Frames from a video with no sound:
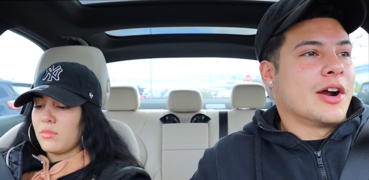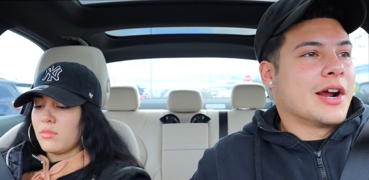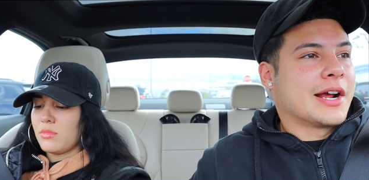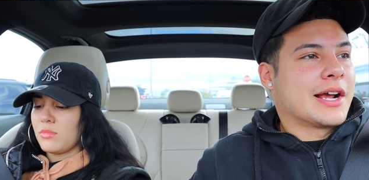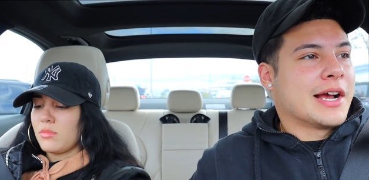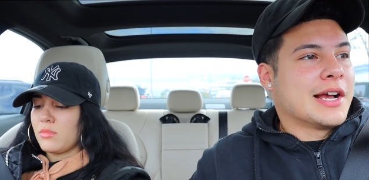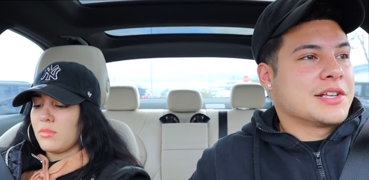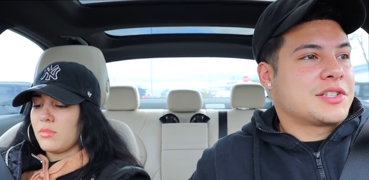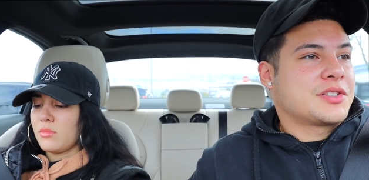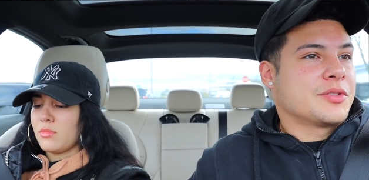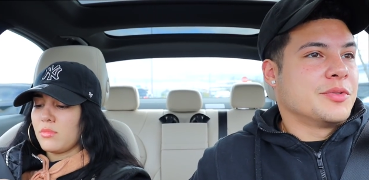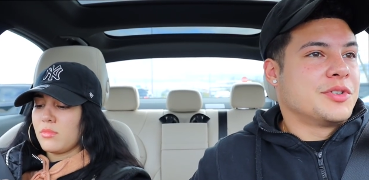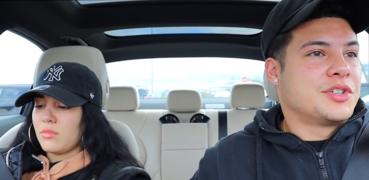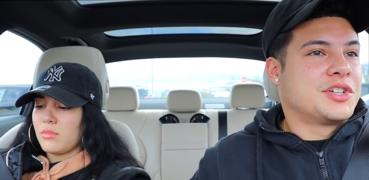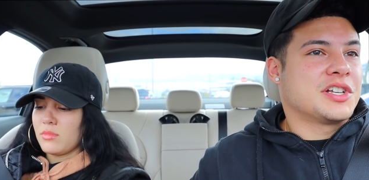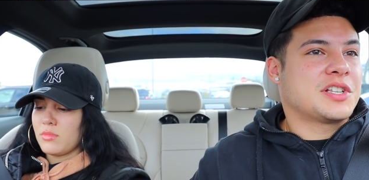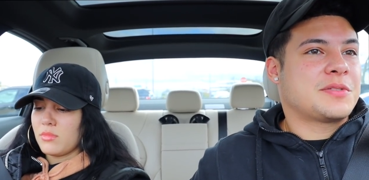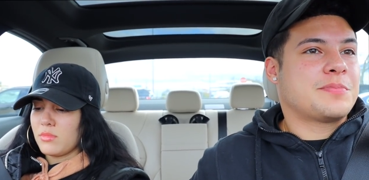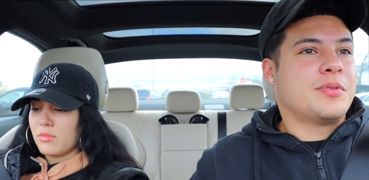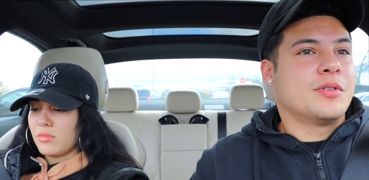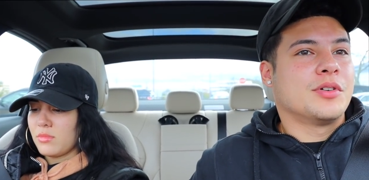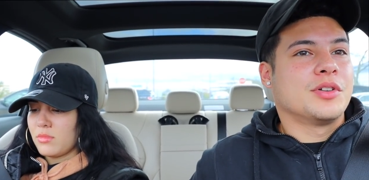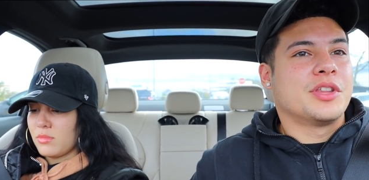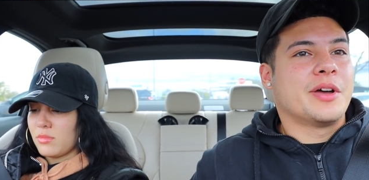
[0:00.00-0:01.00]
Speaker 1: right, guys, so we
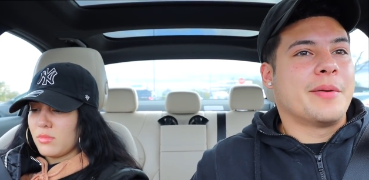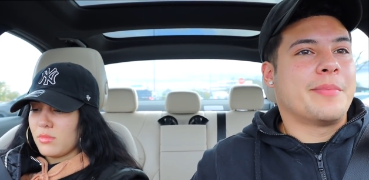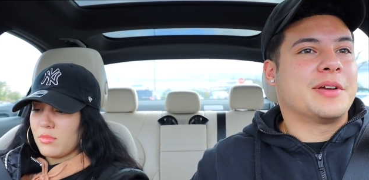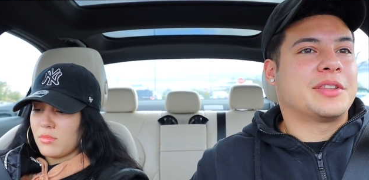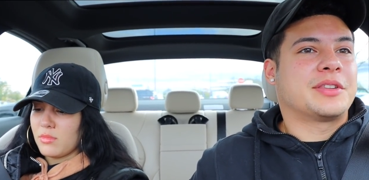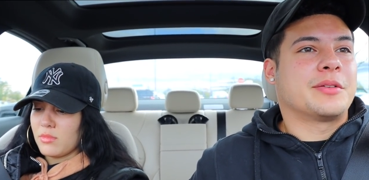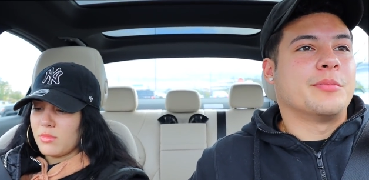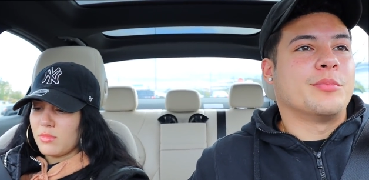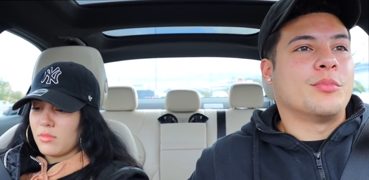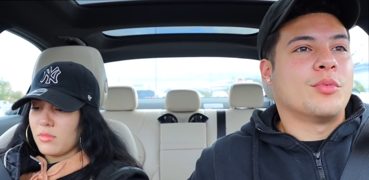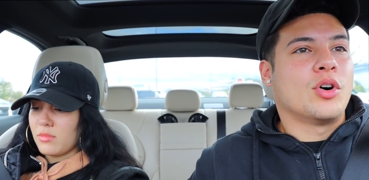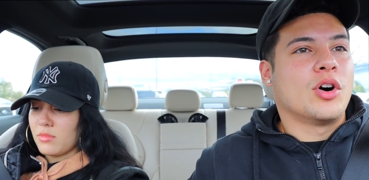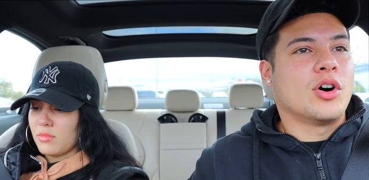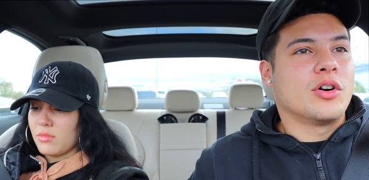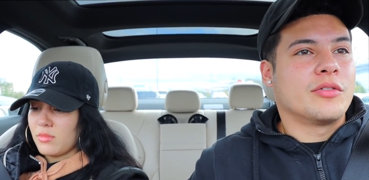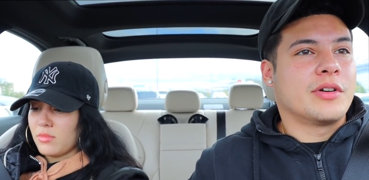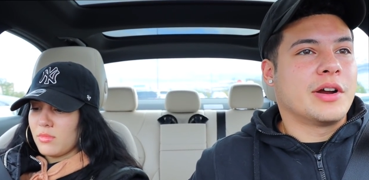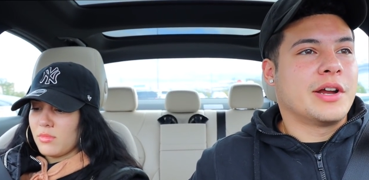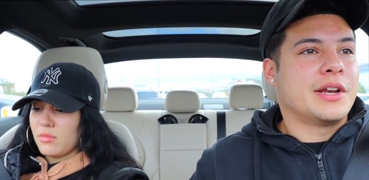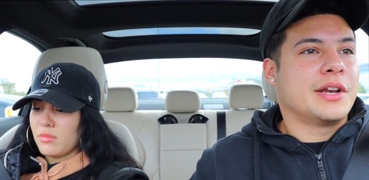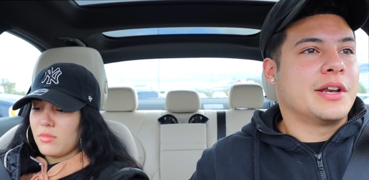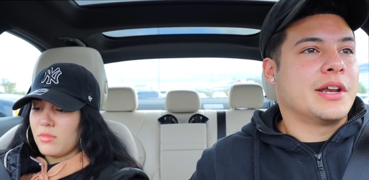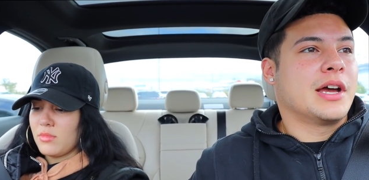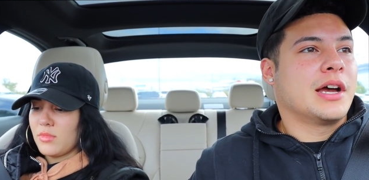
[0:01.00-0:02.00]
just pulled up at the
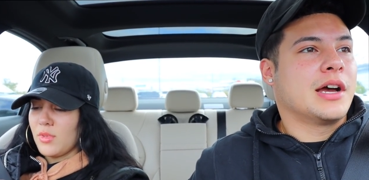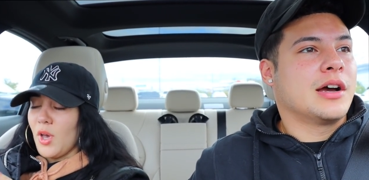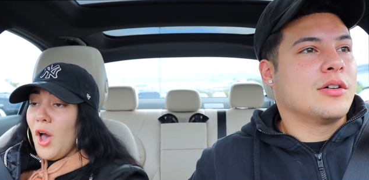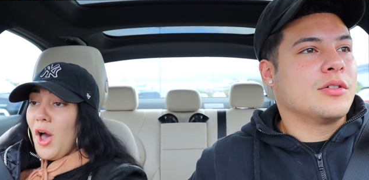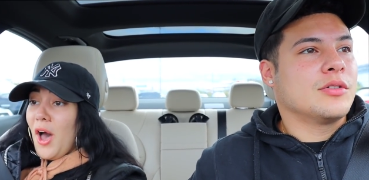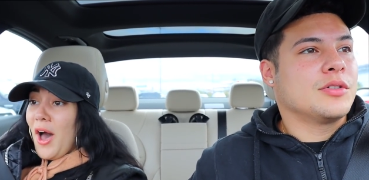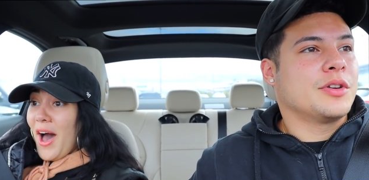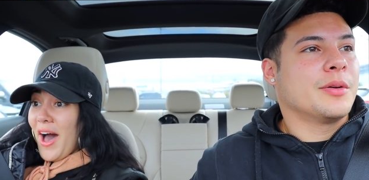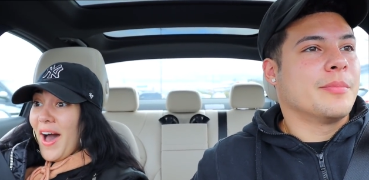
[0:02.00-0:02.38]
mall right now.